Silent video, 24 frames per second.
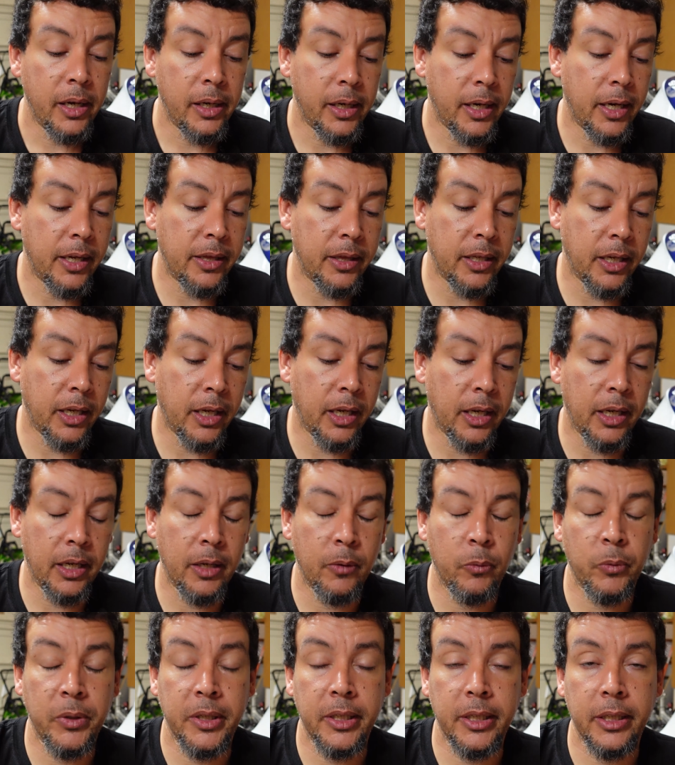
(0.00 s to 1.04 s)
and
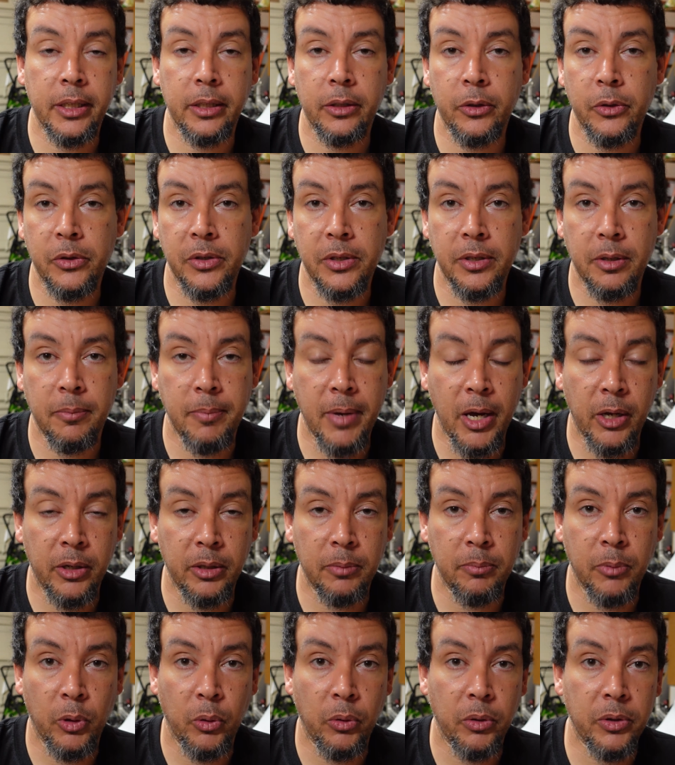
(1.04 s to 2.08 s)
then we loosened the
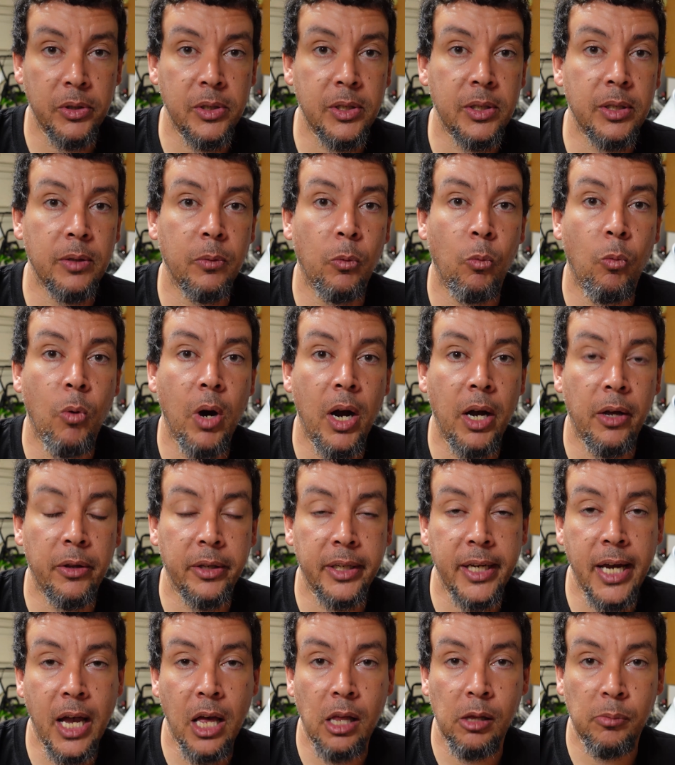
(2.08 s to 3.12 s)
mounting bolts. While the
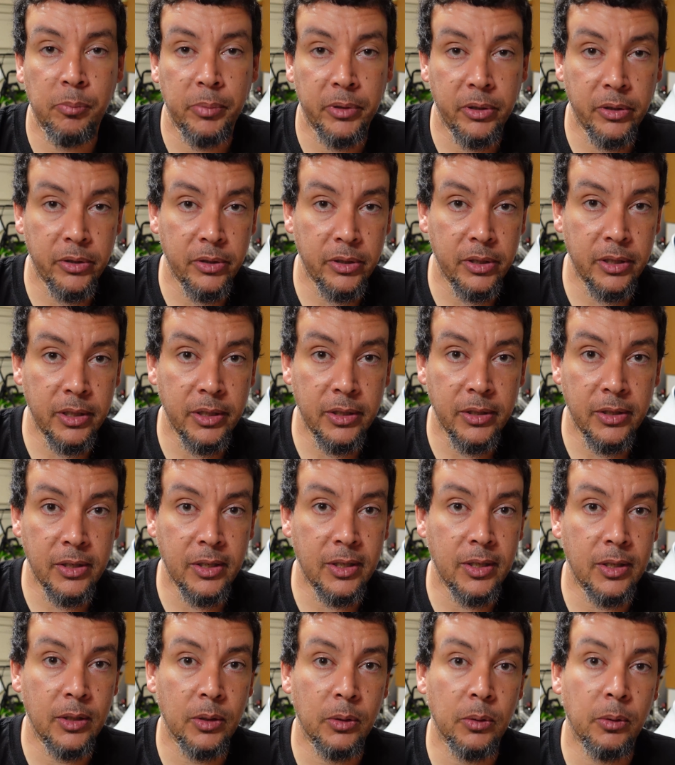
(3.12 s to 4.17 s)
caliper is
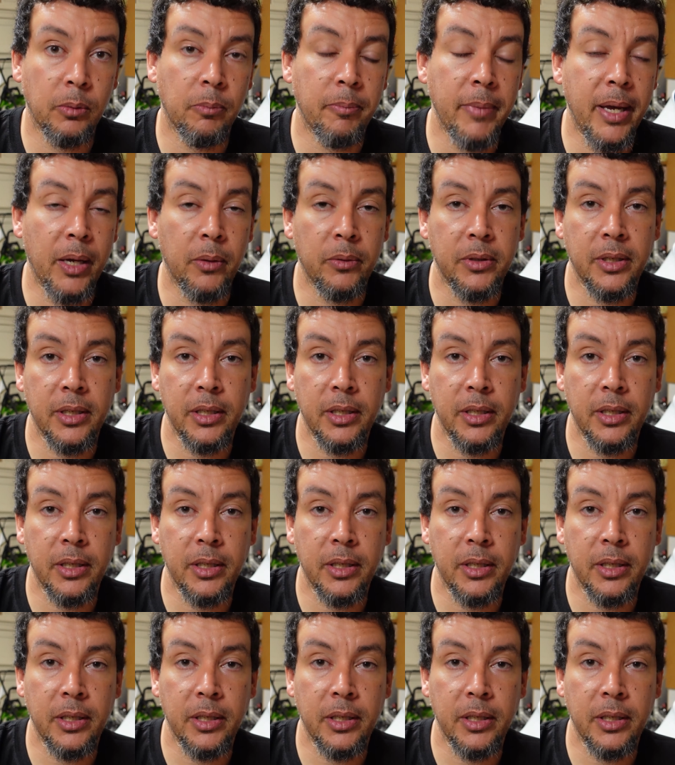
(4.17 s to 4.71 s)
still mounted